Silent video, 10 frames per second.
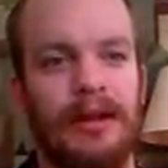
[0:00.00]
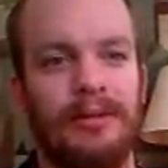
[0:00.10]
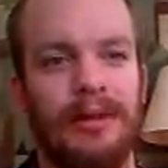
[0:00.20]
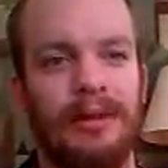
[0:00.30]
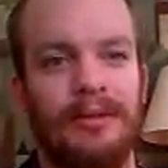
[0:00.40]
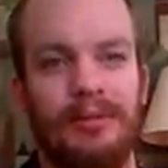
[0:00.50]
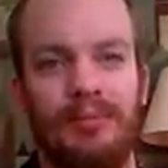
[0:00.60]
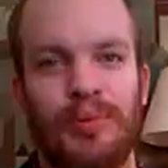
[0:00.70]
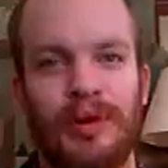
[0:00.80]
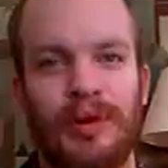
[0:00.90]
I mean,
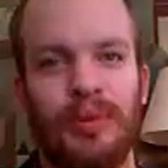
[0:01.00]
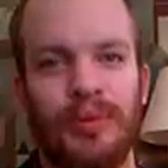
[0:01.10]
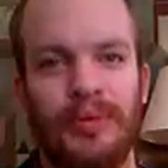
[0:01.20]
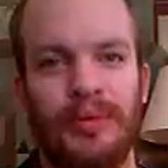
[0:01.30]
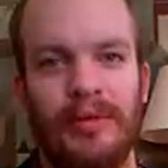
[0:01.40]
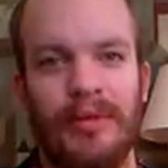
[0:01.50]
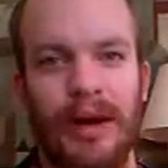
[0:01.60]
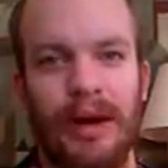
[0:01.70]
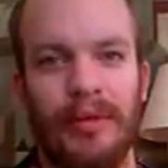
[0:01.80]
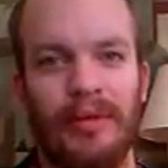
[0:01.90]
put a boot in the
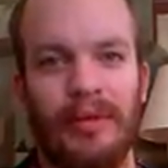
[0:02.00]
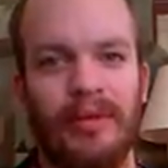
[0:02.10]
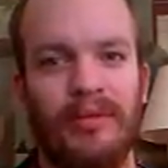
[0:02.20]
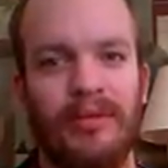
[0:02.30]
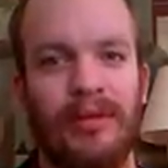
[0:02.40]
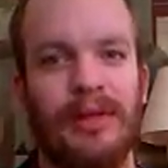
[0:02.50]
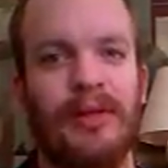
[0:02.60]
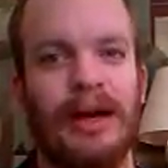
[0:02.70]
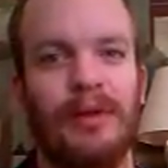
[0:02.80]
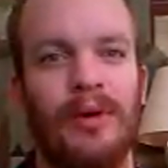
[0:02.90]
mouth of
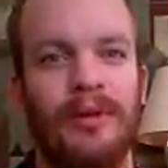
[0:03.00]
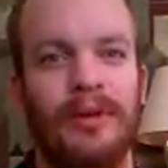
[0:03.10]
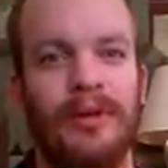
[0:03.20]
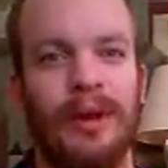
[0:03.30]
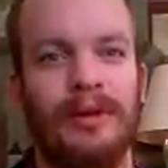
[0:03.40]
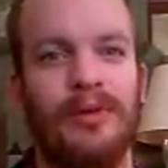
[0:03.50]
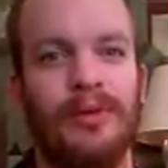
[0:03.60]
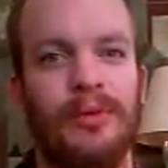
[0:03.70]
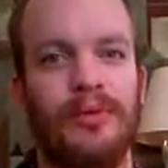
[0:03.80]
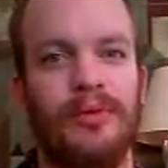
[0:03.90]
anyone trying
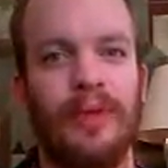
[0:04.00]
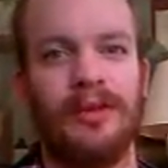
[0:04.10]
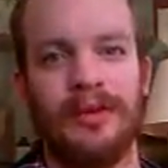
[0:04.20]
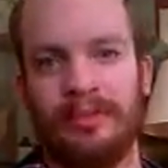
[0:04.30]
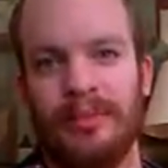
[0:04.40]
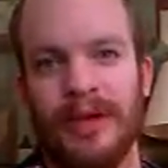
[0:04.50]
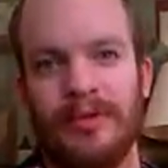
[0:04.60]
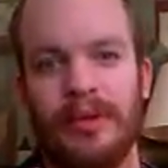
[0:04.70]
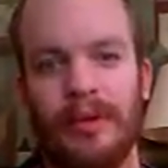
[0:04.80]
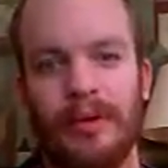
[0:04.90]
to
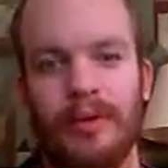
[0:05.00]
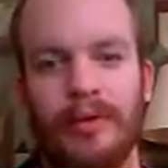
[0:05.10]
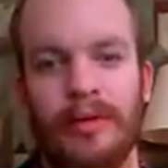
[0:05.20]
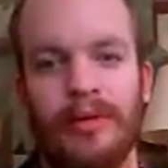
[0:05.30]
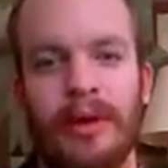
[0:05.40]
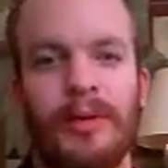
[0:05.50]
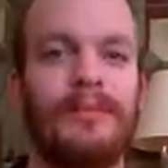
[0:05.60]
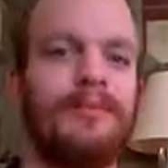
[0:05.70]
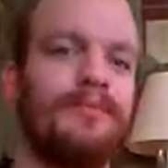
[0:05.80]
submit anyone on the ground.